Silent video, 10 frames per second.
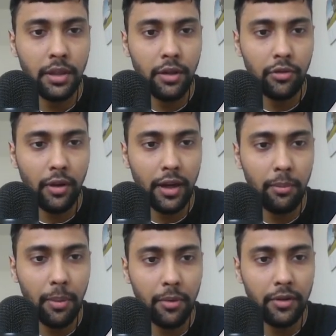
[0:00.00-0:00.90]
So again,
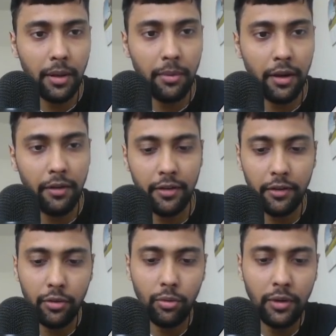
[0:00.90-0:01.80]
members table, I'll
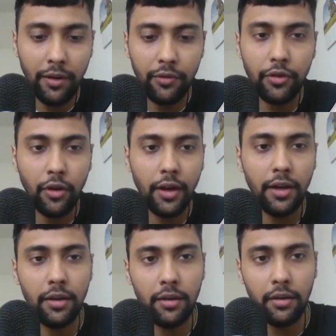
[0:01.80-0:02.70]
just do left join.
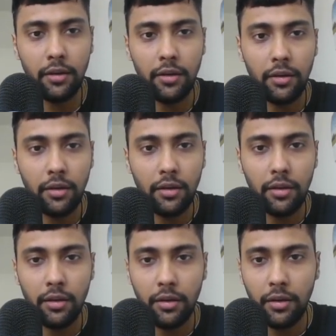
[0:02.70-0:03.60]

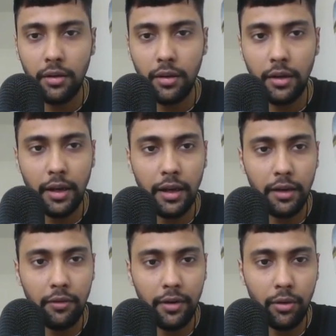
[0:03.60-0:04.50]

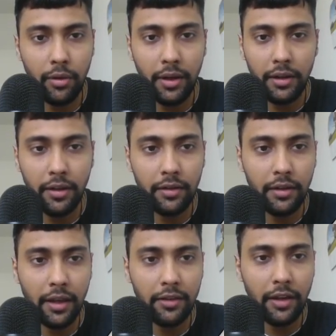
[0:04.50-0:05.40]
And we don't need this
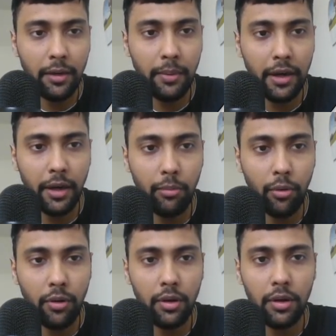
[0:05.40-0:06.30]
case statement
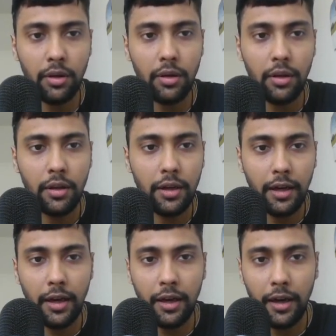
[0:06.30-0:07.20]
anymore.
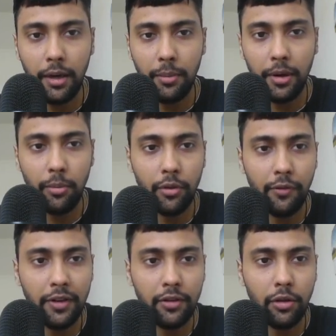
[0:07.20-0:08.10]
And let me remove the
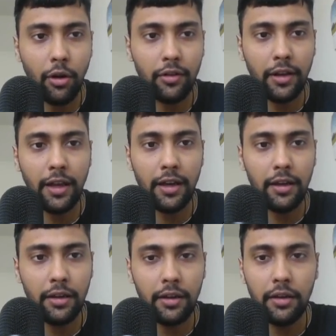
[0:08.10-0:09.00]
which clause
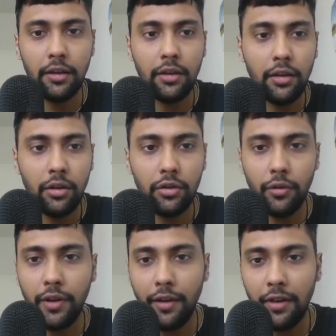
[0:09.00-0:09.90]
again. So
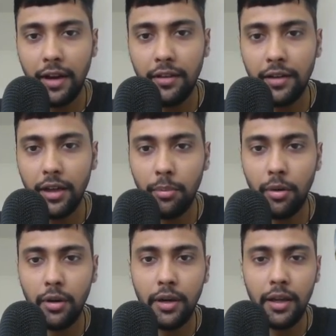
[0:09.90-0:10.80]
we have a nice setup
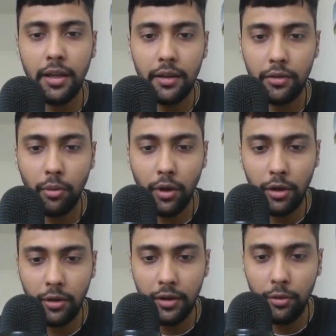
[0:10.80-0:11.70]
already. So what
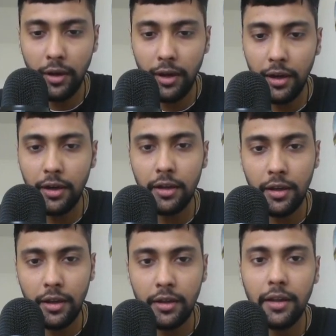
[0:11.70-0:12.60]
all do they need?
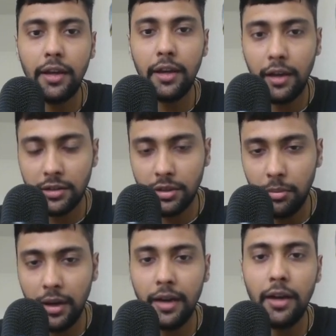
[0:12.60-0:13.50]
They need
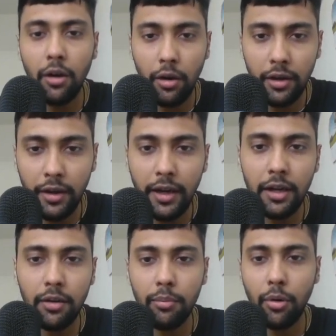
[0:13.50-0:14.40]
customer ID, order
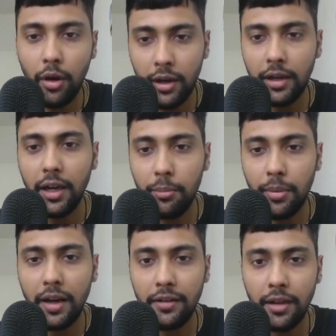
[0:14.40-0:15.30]
date, product name,
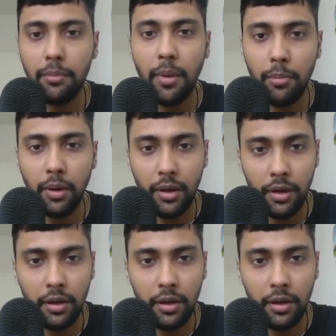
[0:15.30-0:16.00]
price, and member.